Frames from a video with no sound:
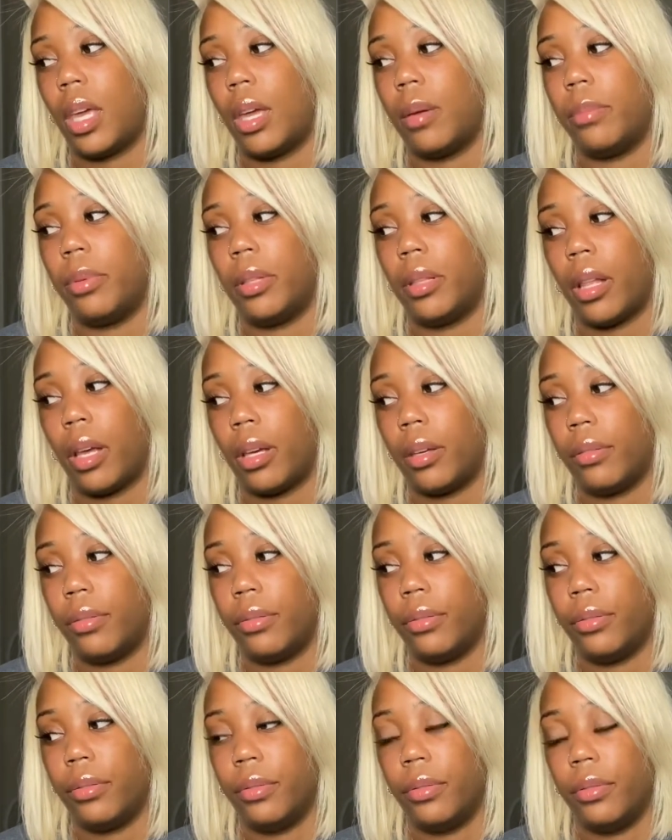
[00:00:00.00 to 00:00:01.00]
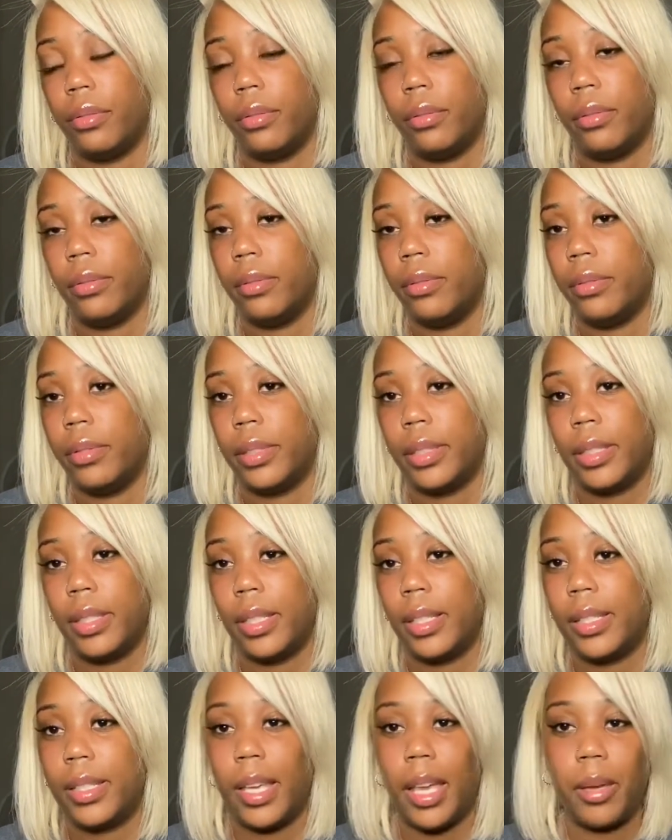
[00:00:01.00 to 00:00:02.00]
life.
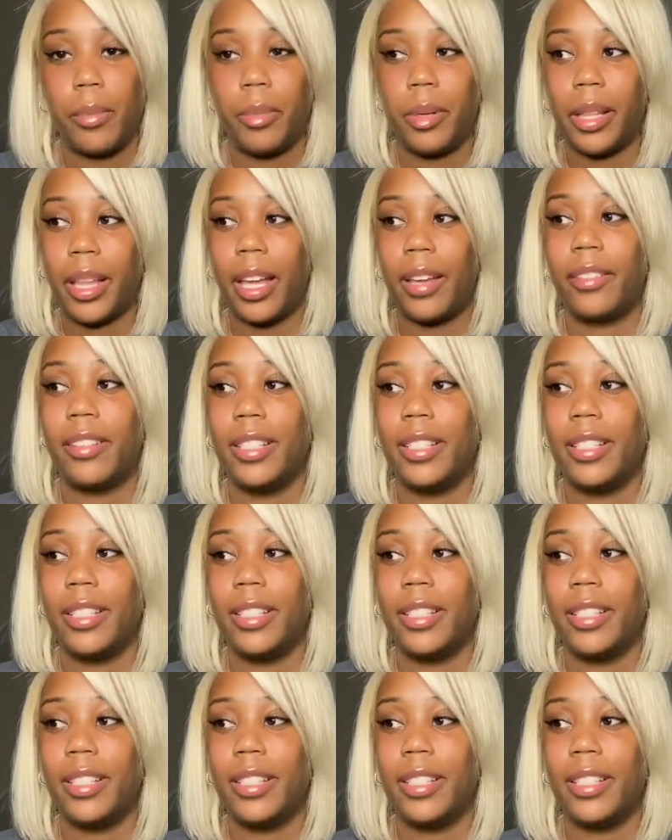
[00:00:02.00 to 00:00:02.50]
This can't be life.